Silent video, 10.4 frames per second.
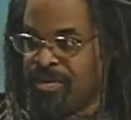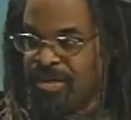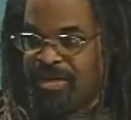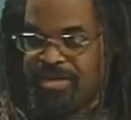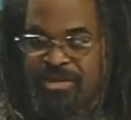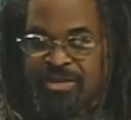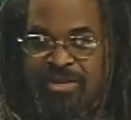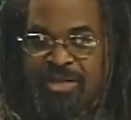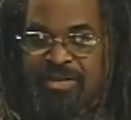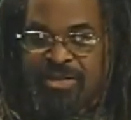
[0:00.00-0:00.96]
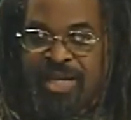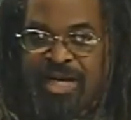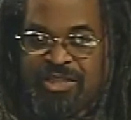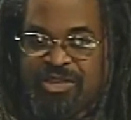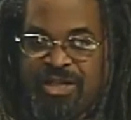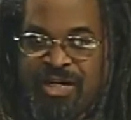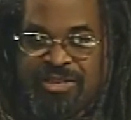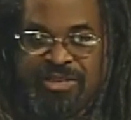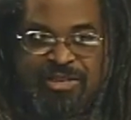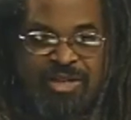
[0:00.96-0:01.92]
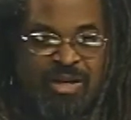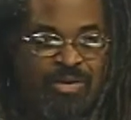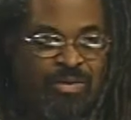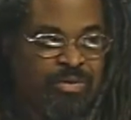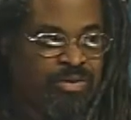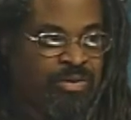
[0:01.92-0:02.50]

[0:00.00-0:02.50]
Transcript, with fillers: it's it's not just, you know,